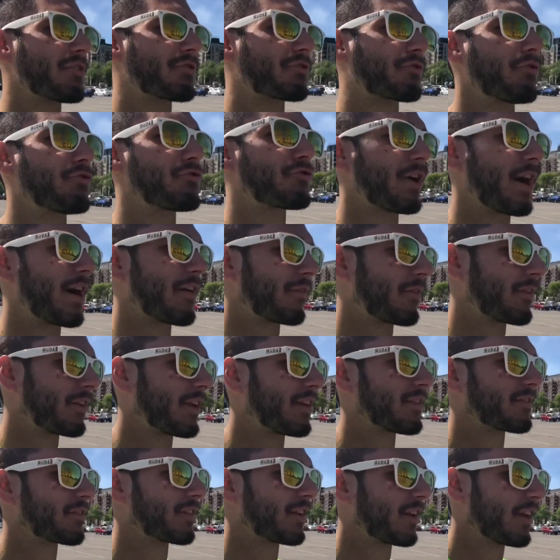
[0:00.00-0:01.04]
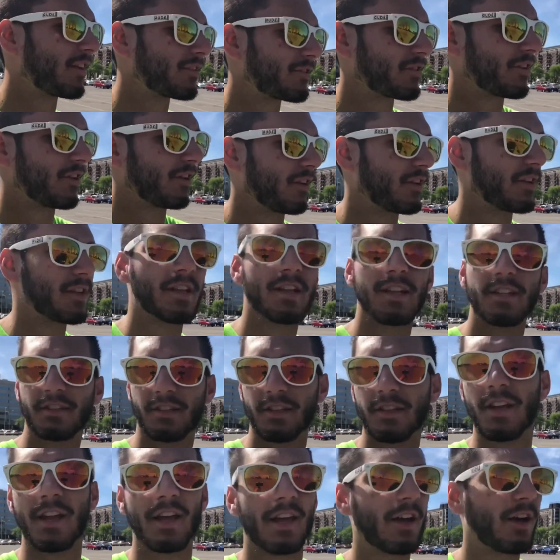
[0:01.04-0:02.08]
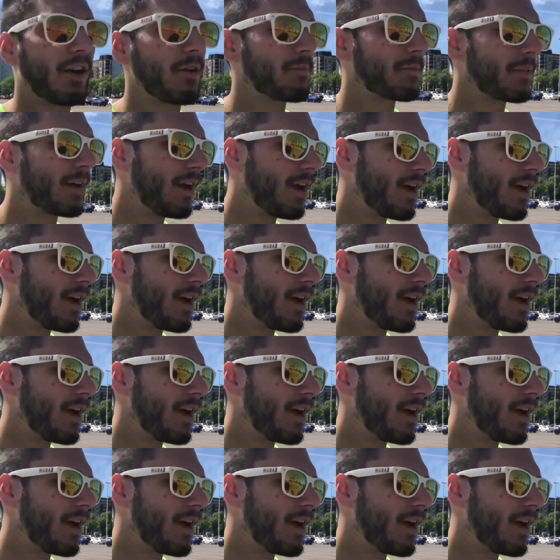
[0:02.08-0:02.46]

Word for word: screwdriver yesterday, so it's gonna help.